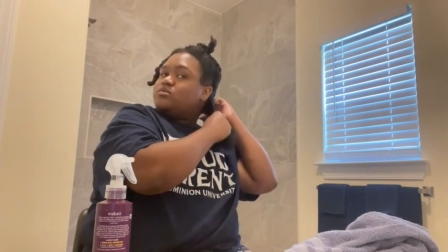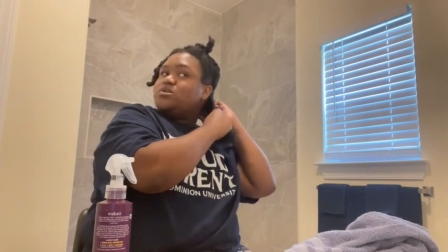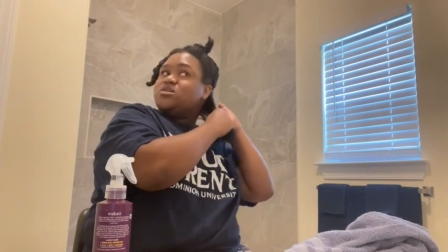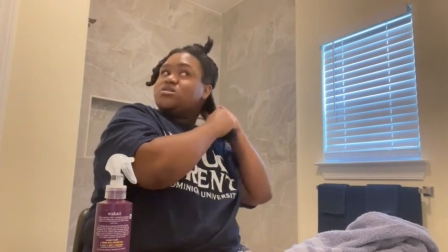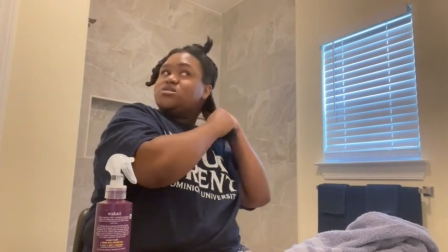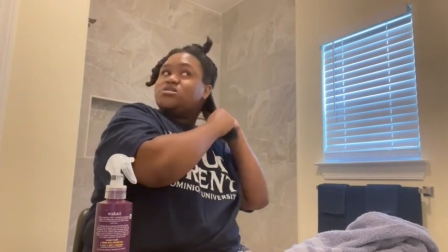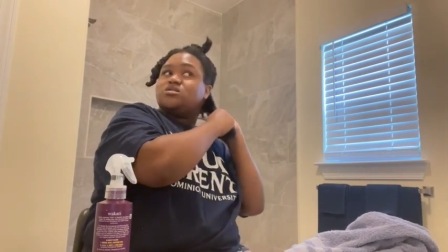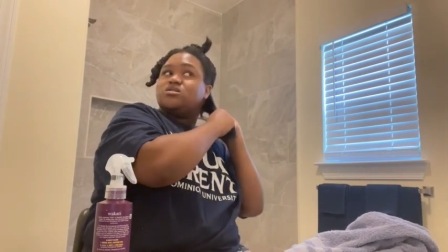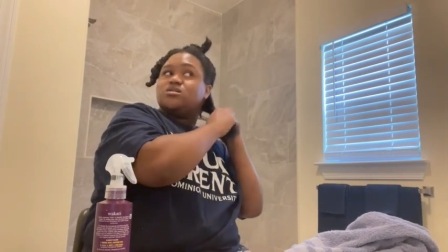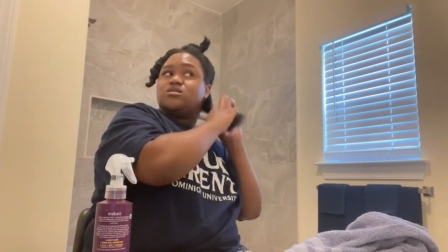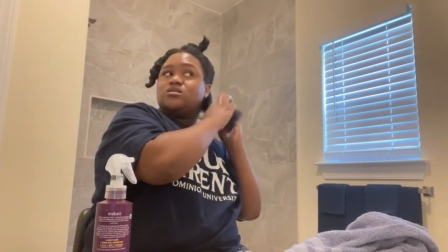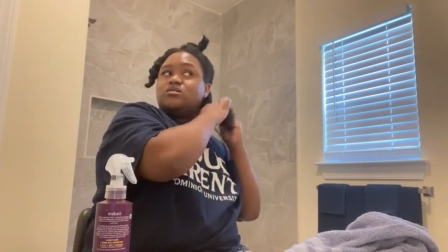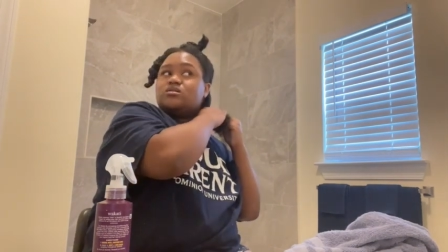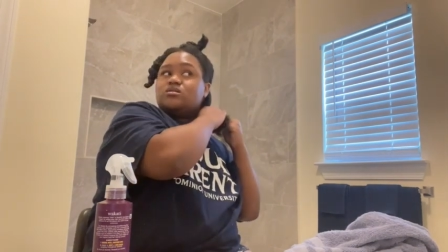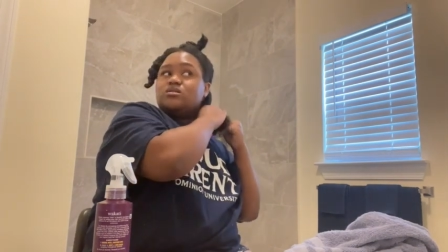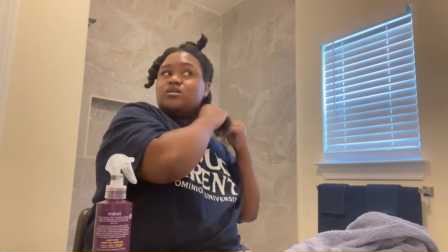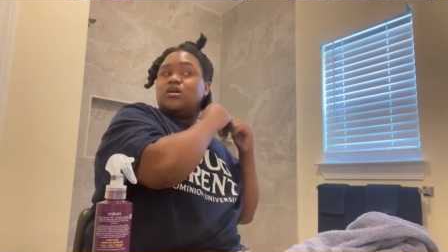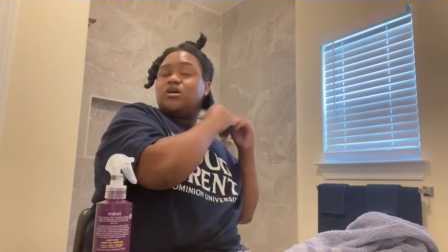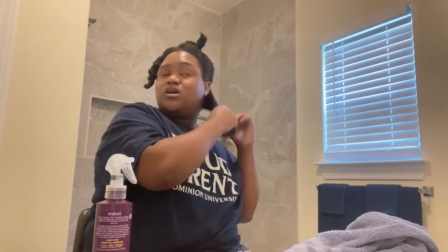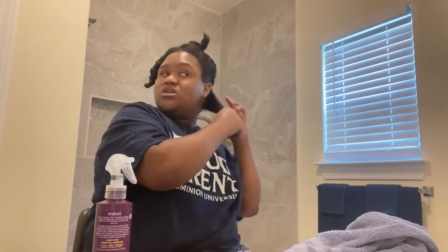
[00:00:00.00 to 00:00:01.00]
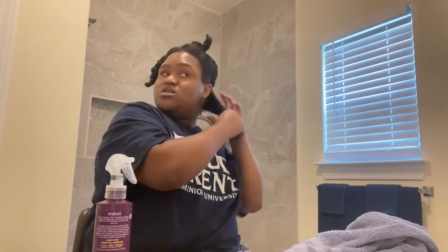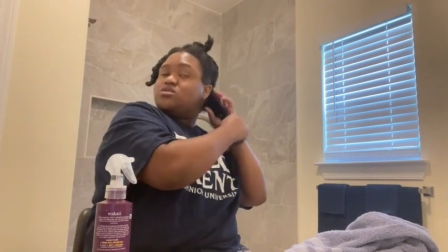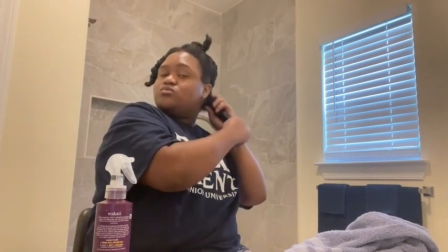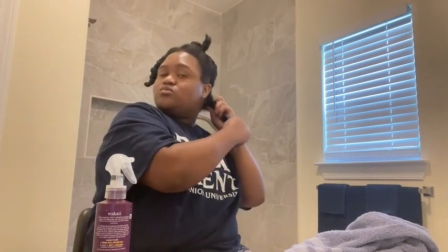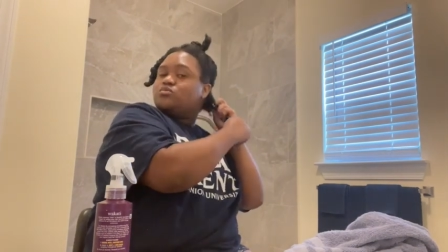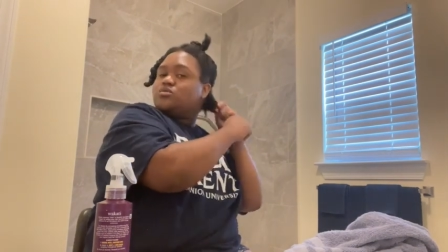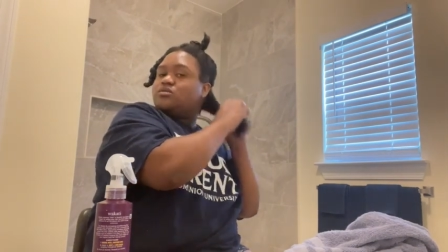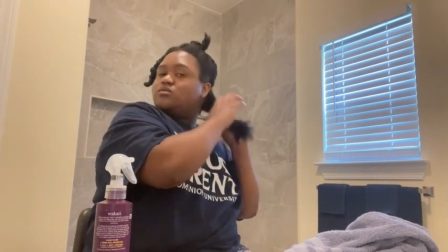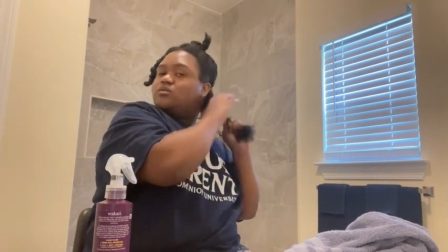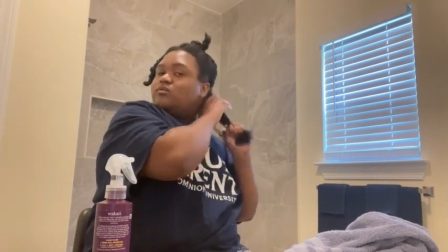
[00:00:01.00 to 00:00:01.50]
We're also
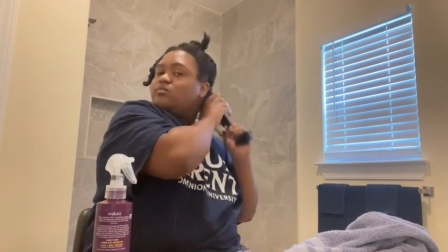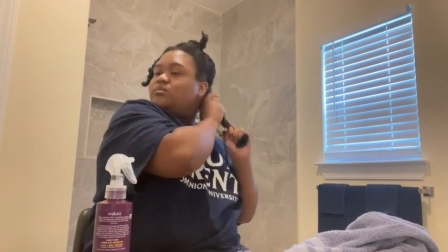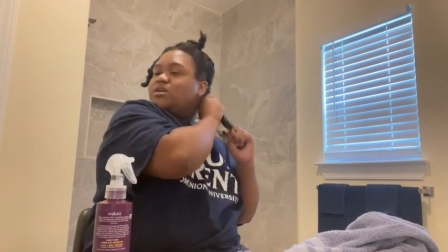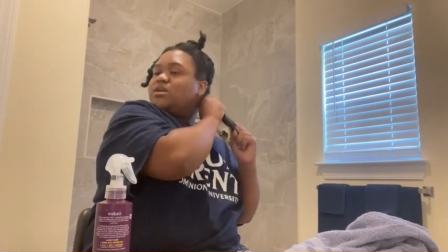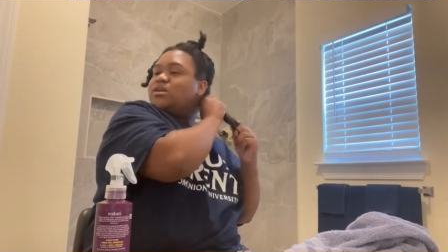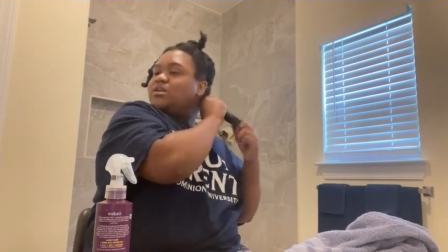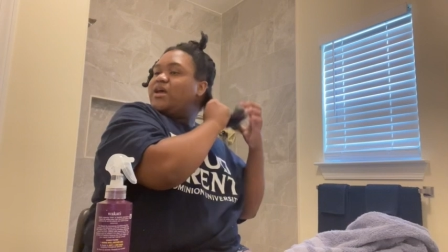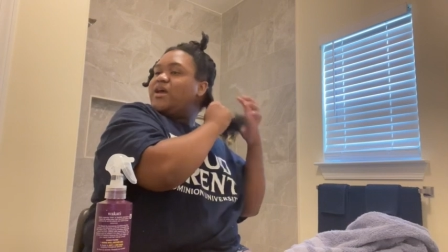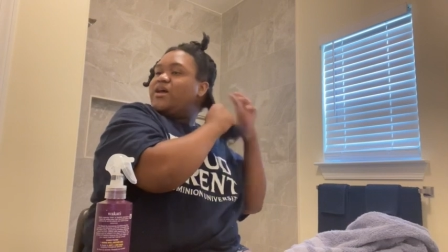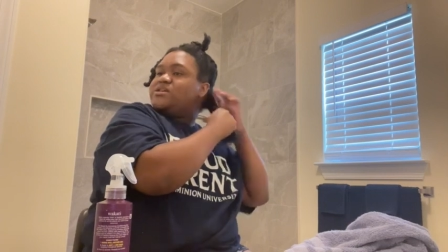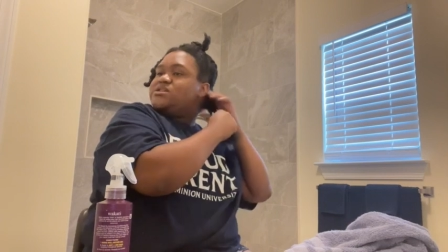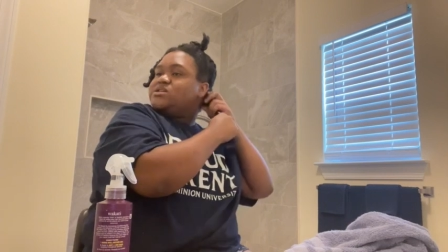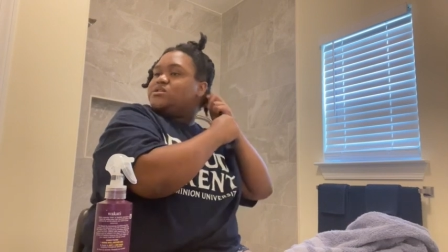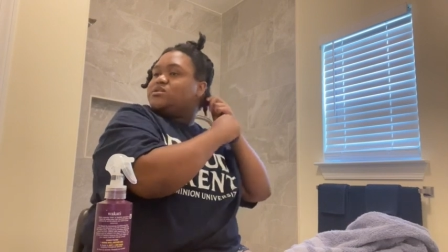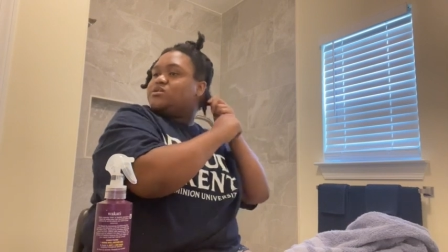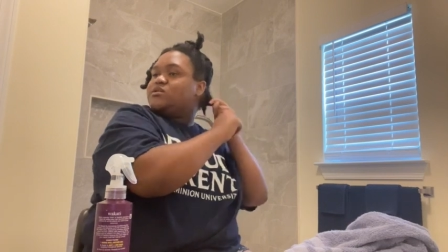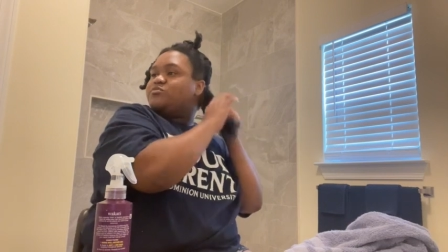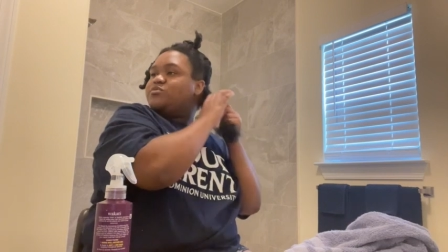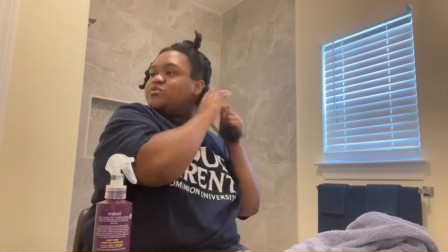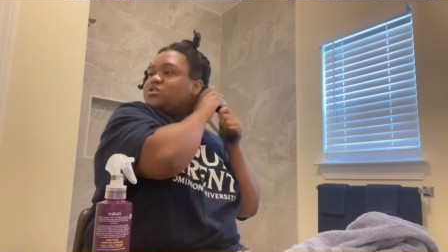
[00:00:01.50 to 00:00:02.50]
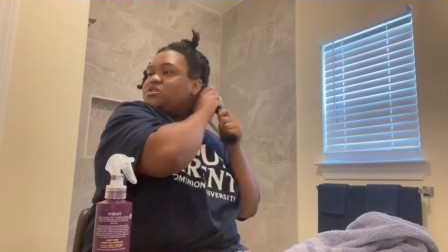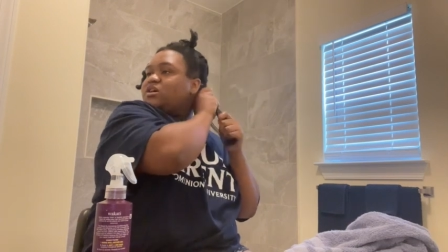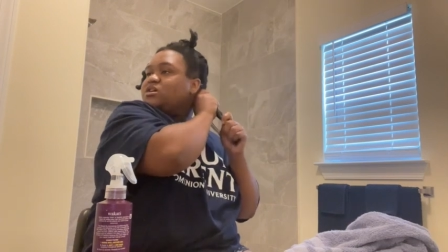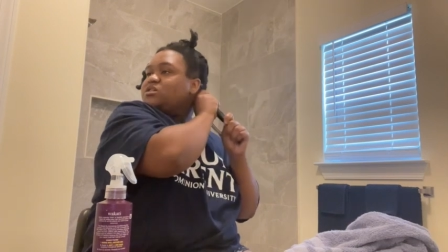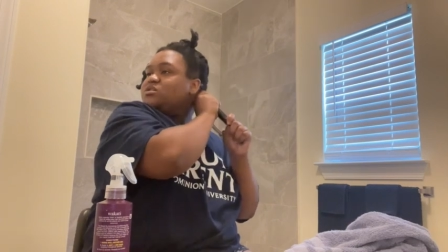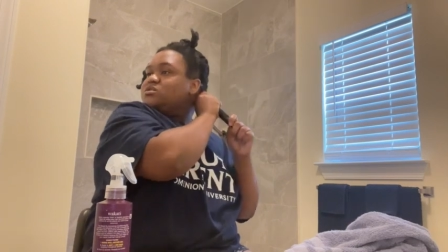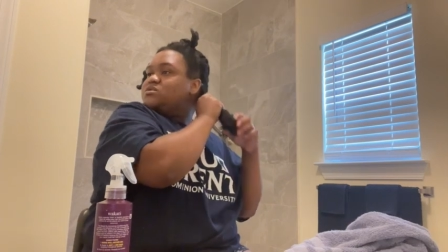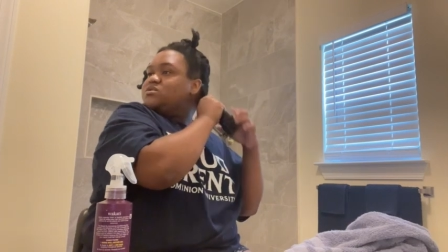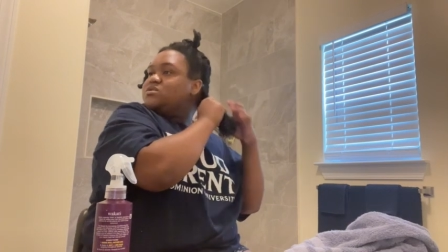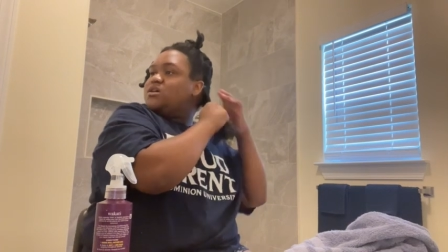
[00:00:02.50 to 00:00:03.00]
working with a new product,
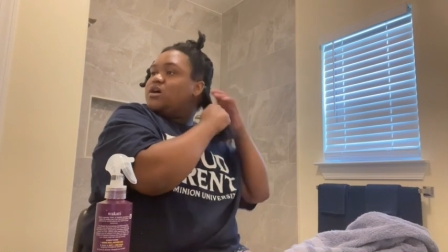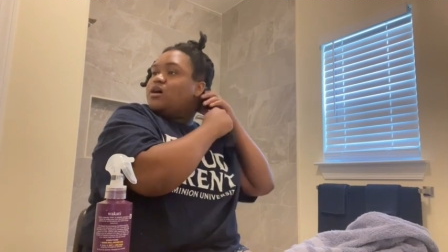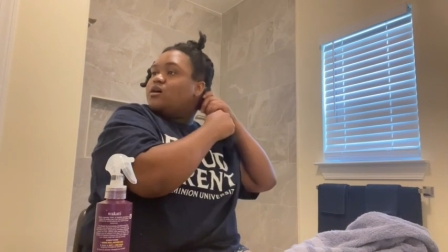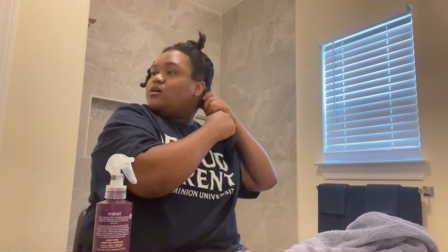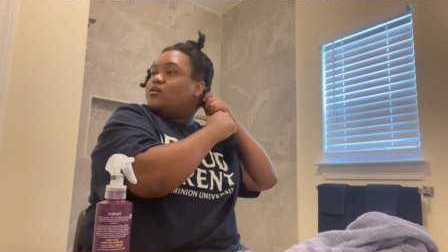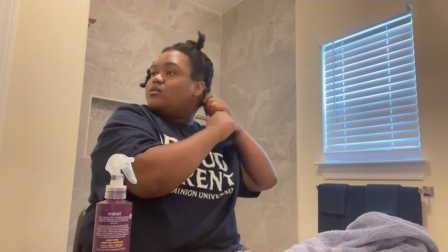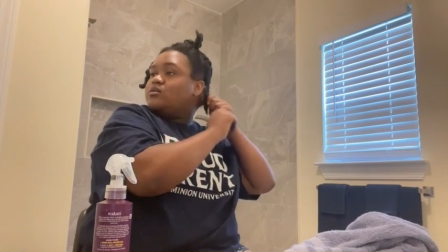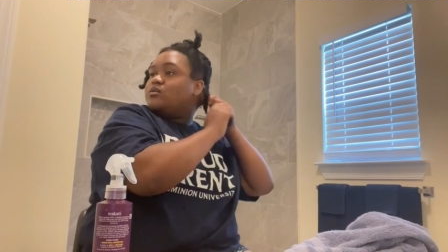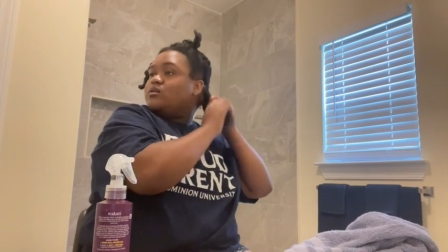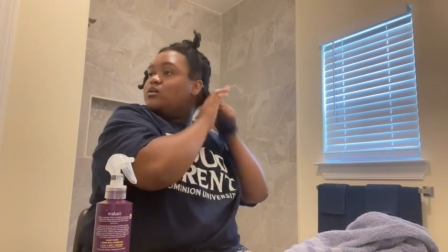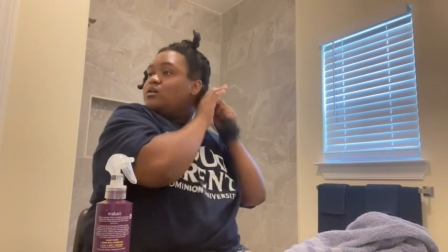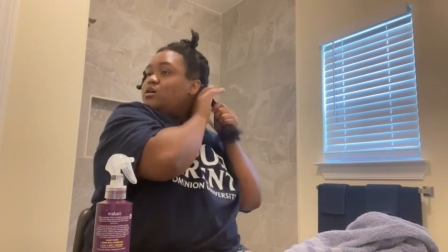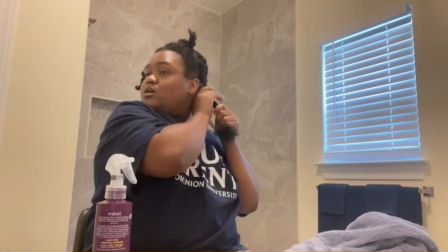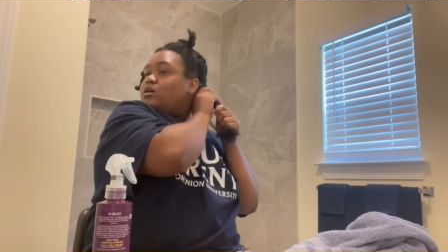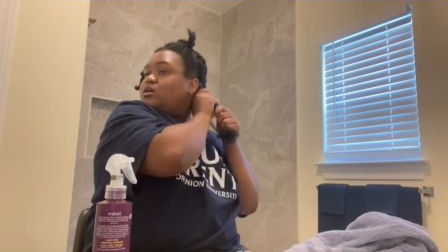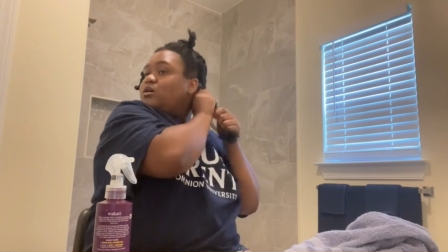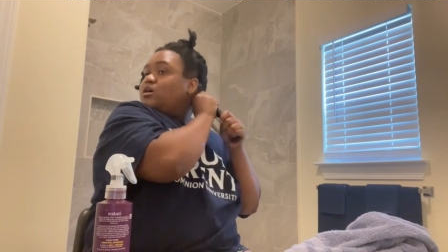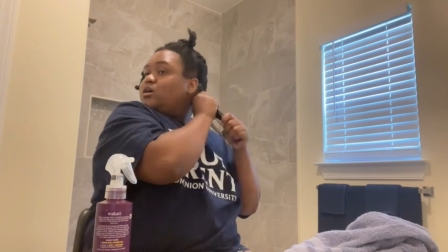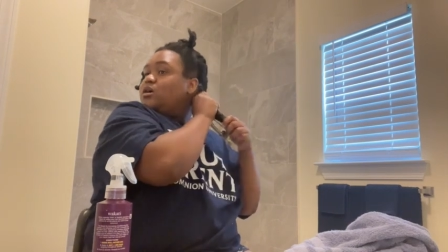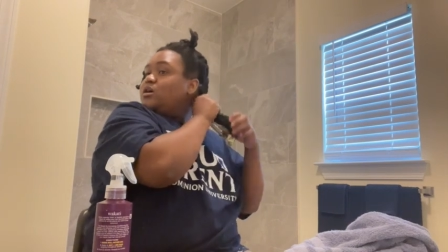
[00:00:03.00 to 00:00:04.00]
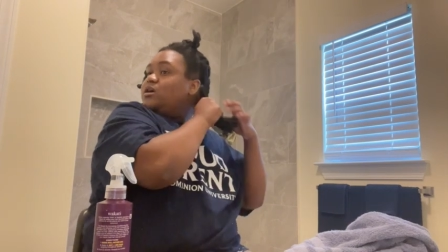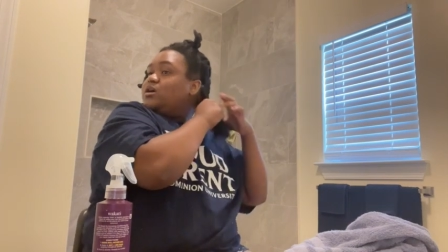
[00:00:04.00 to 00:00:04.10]
and especially a cream.